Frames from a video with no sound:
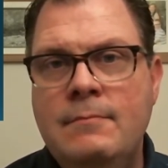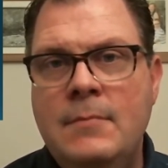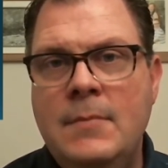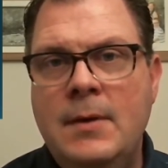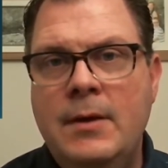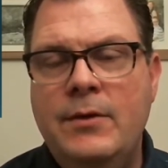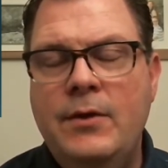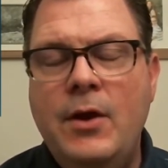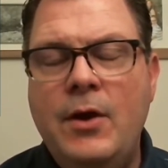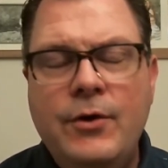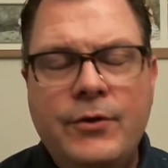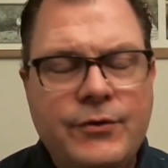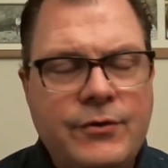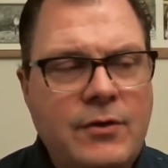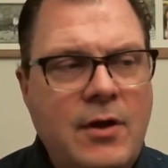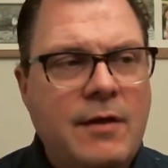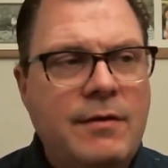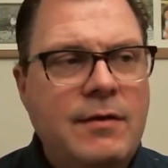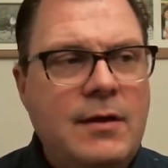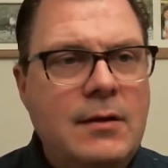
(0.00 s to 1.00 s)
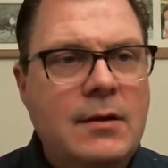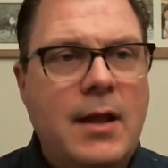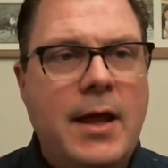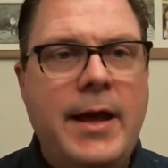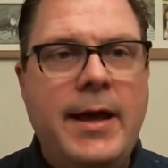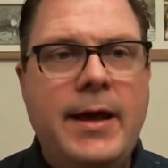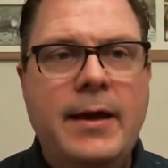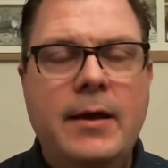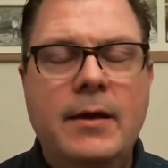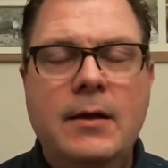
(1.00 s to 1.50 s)
There is nothing
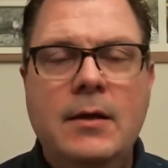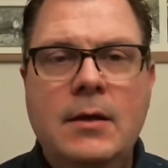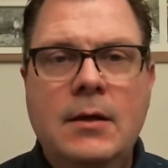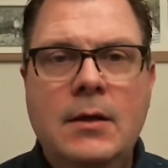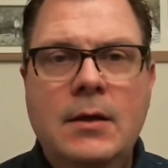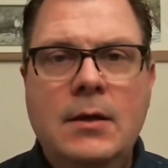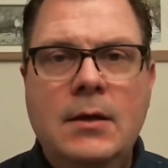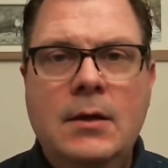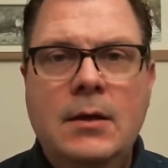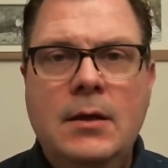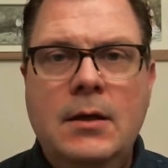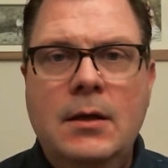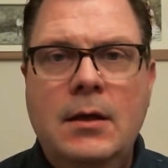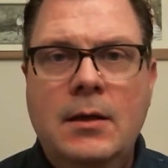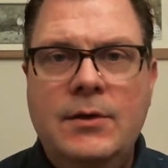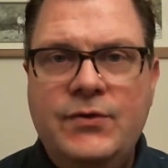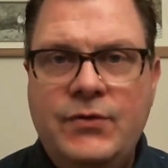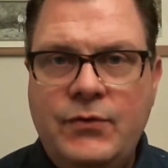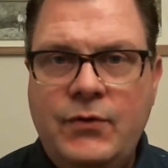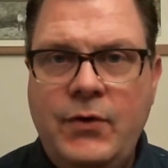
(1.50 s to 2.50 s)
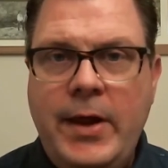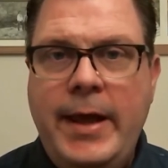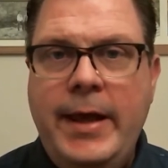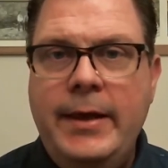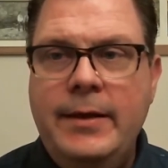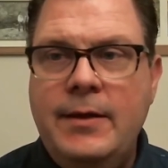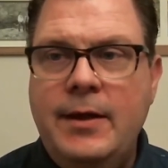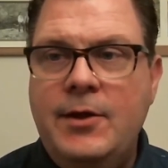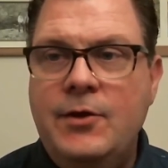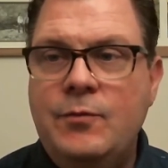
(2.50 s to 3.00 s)
like a steak
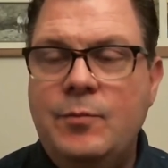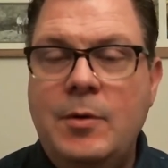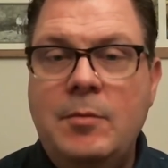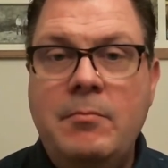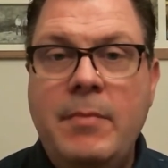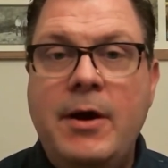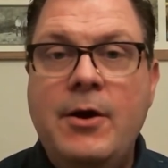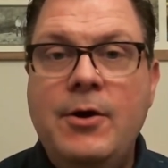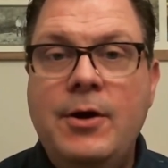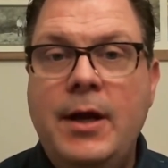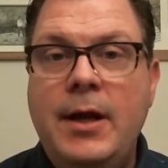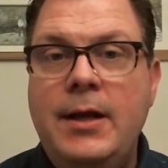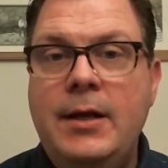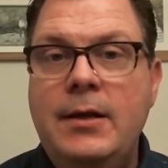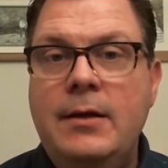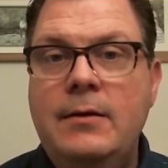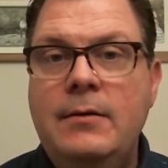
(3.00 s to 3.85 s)
that has been marinated